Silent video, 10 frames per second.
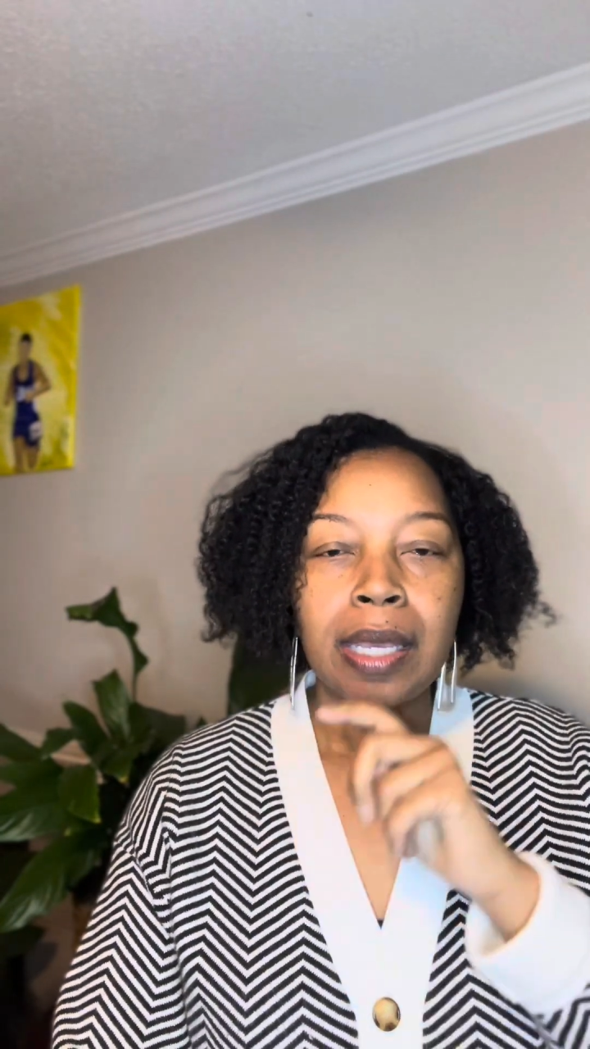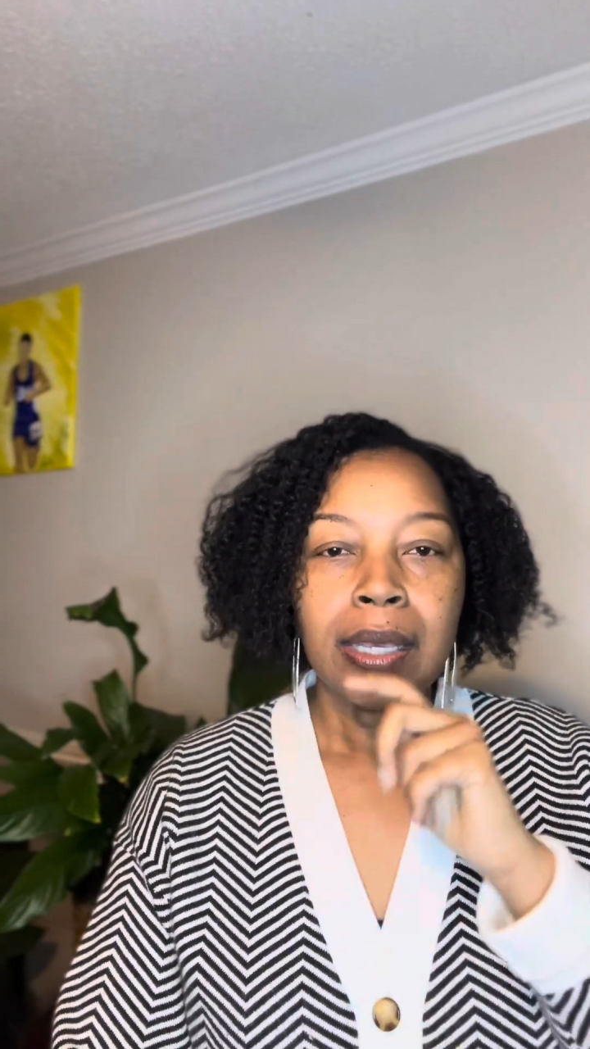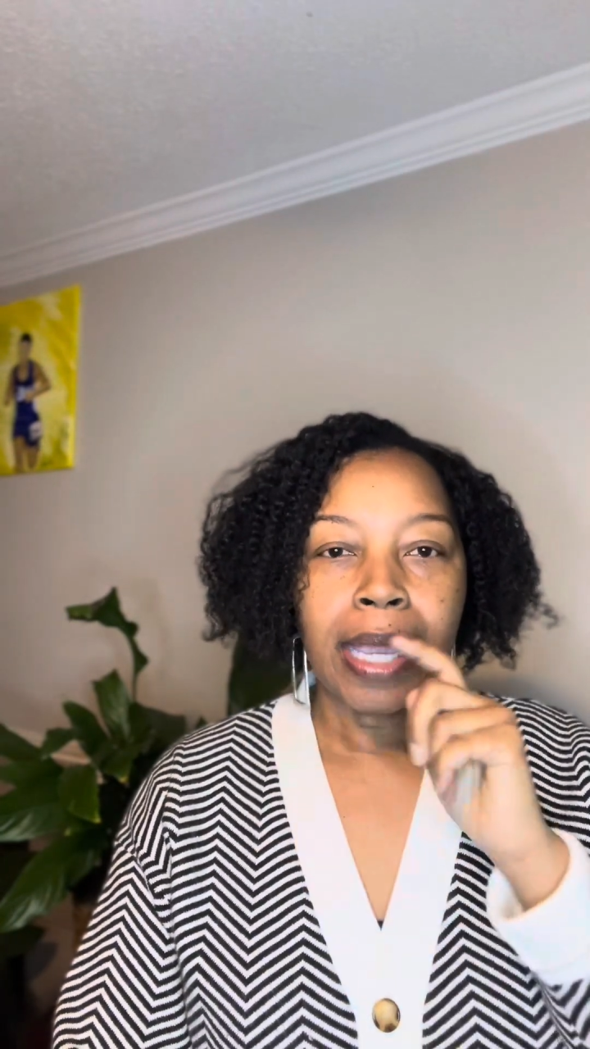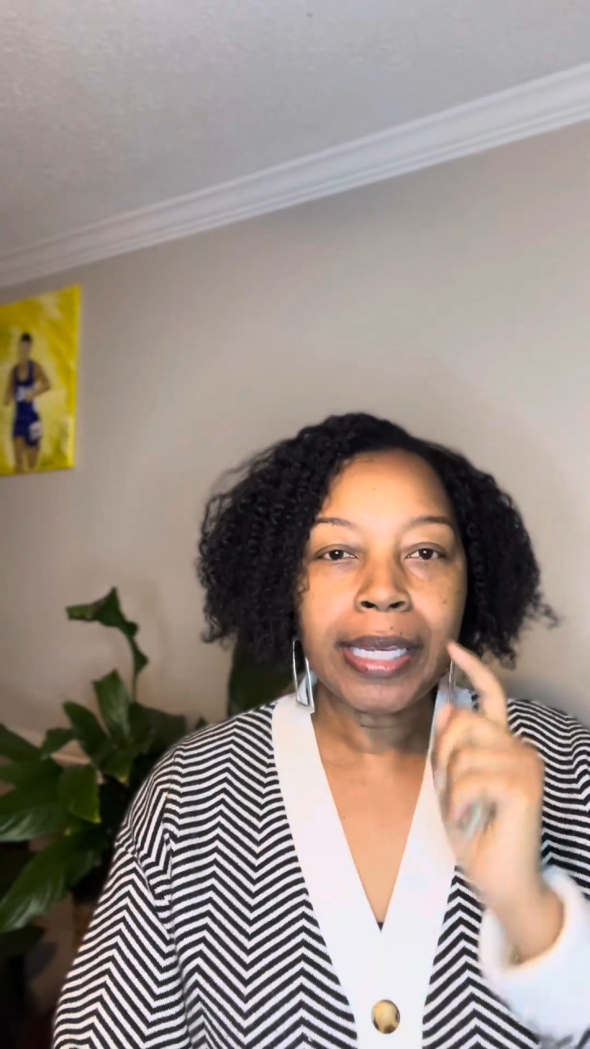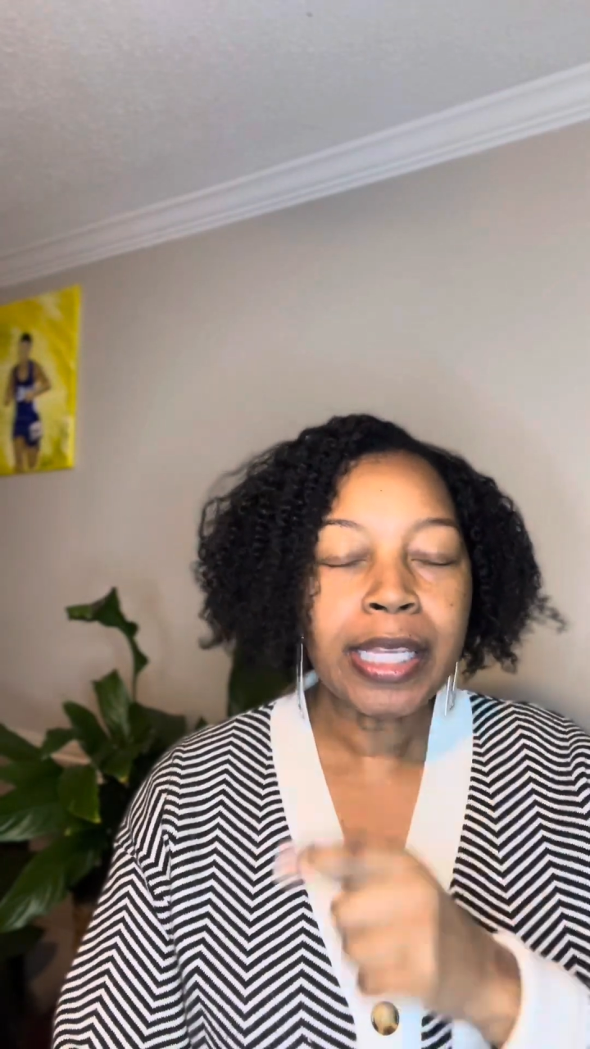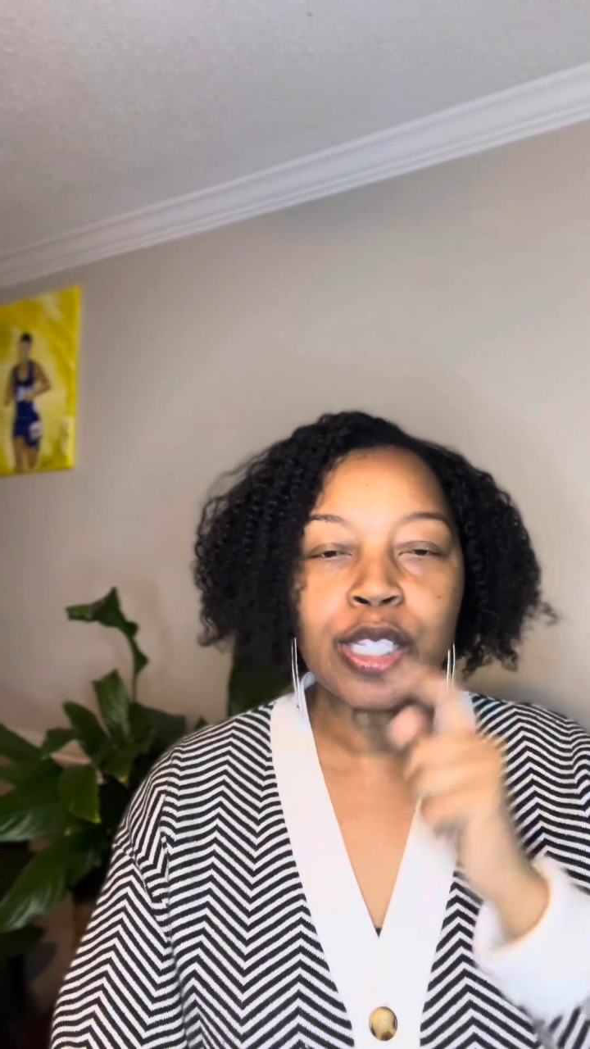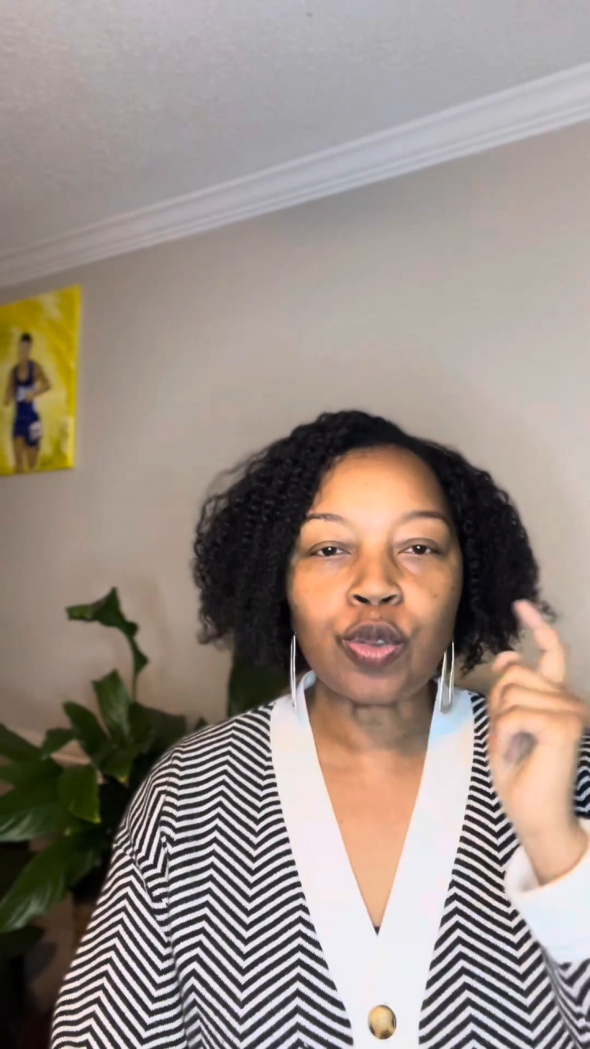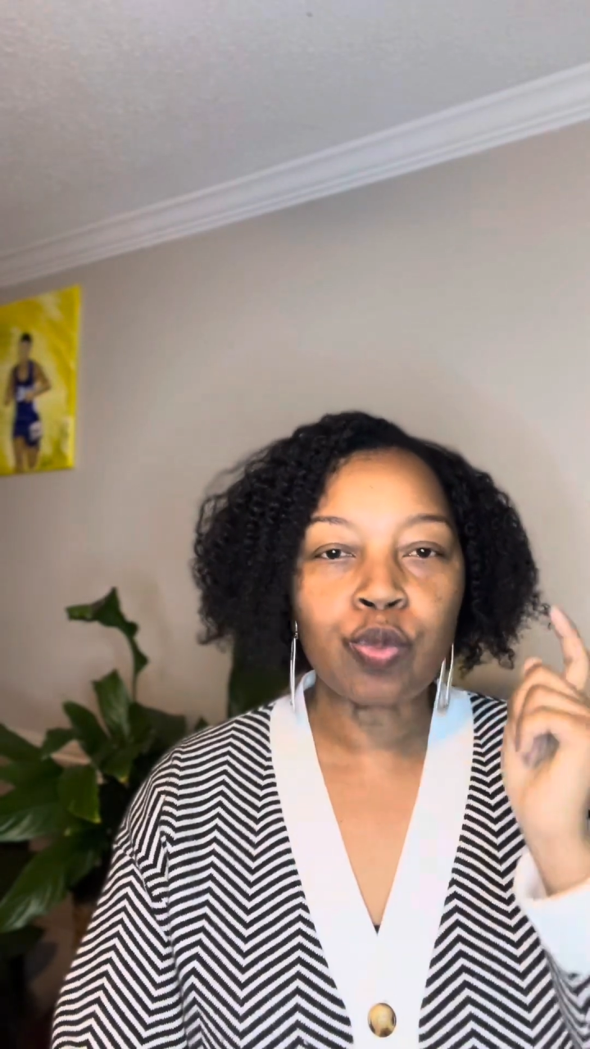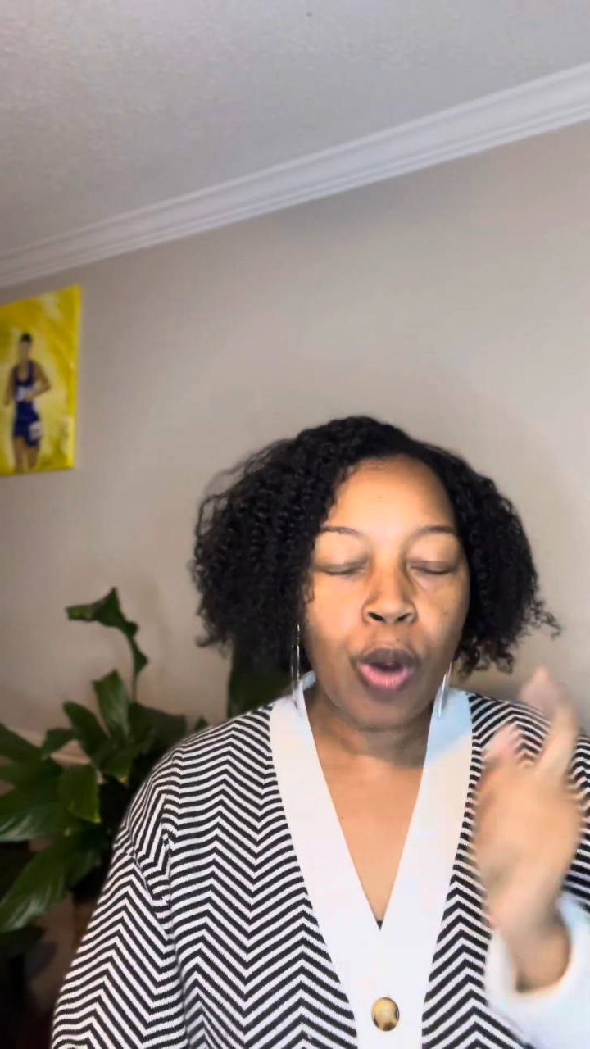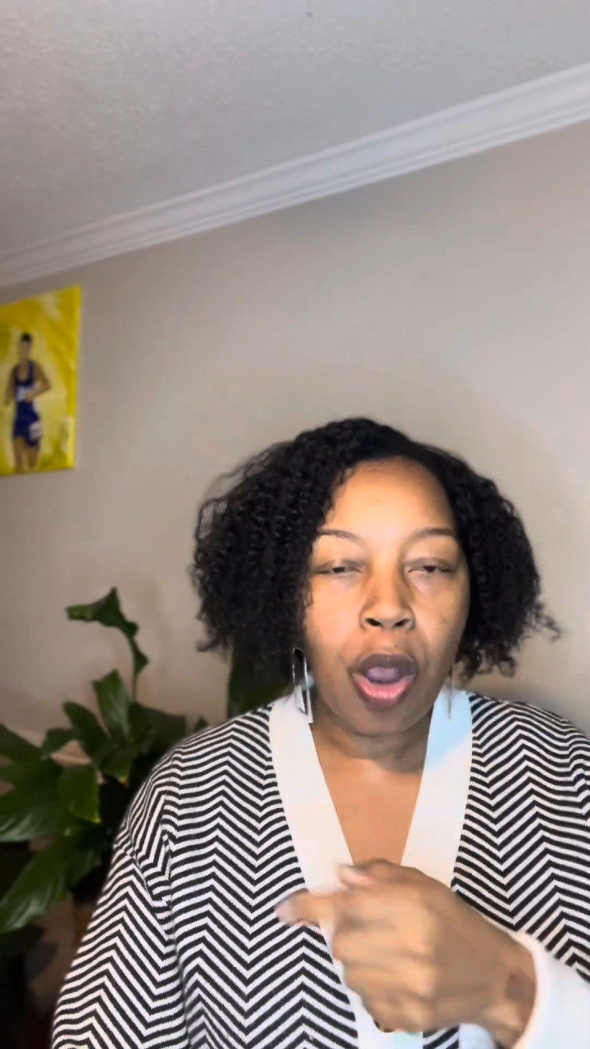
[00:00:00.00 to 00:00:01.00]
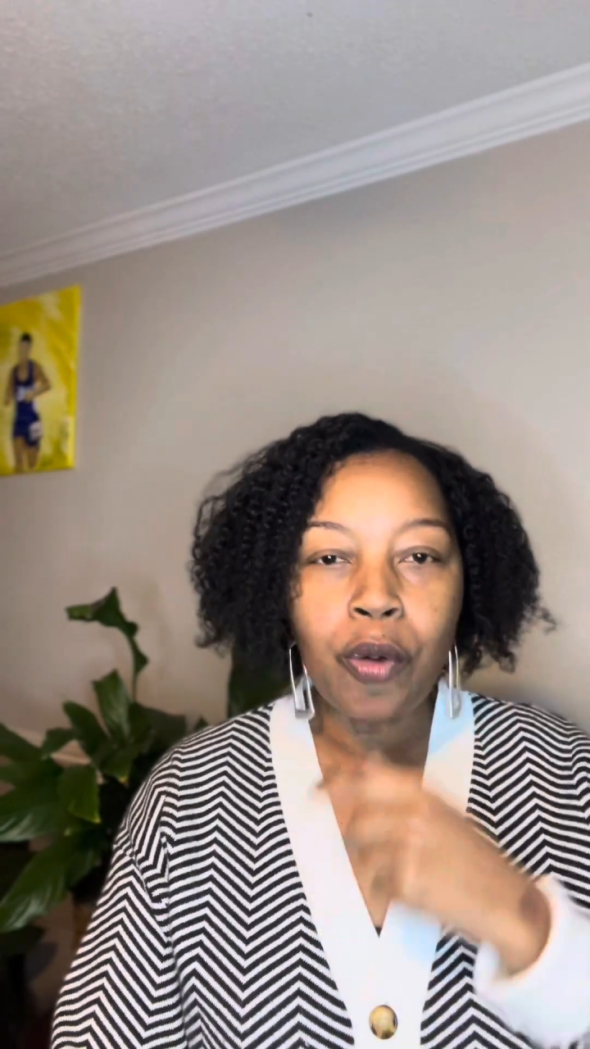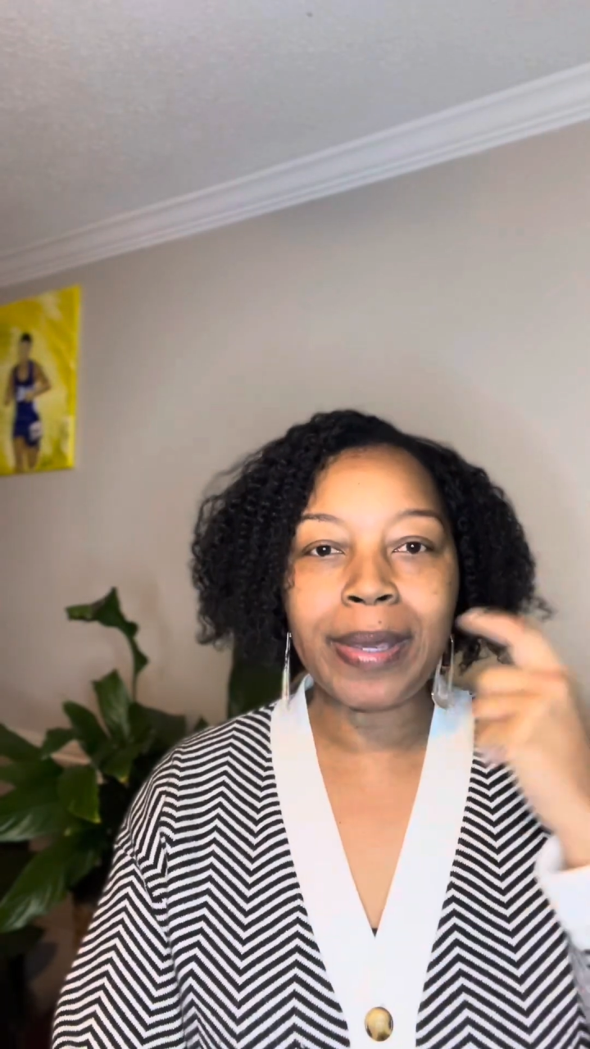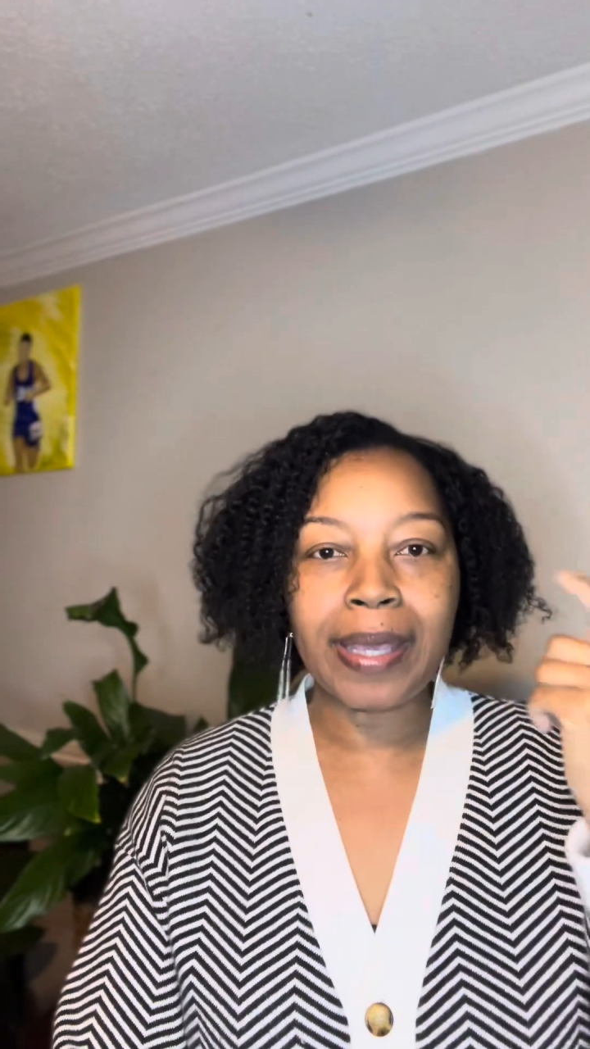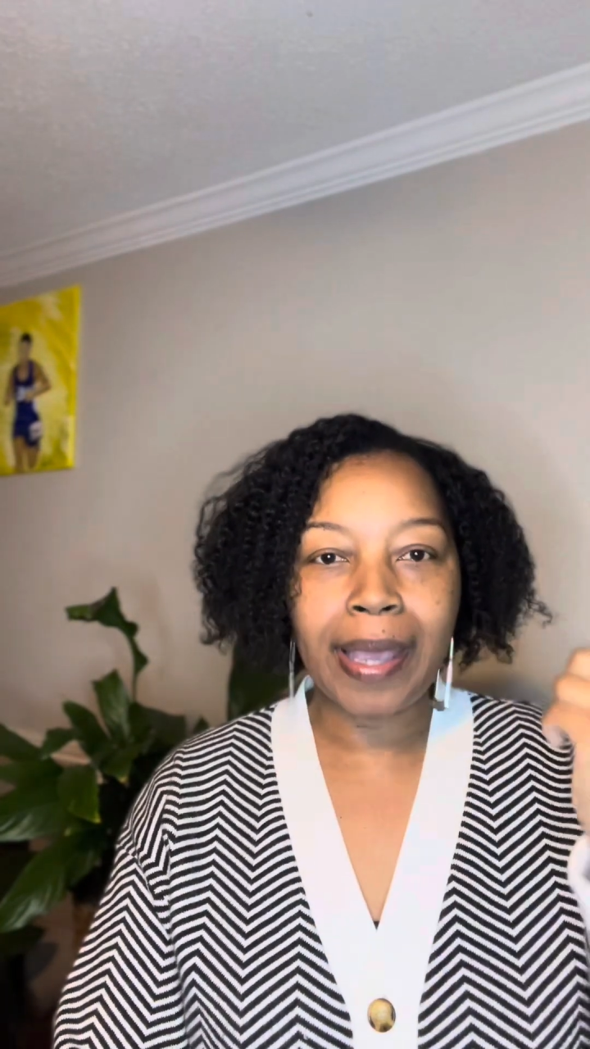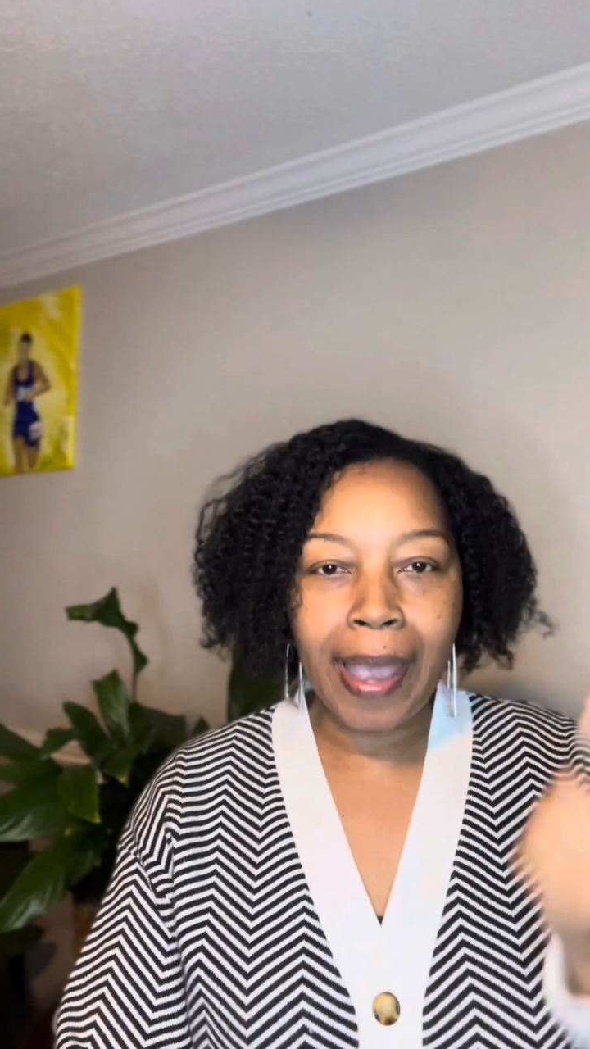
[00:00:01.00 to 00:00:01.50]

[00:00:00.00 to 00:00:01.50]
And he is roaming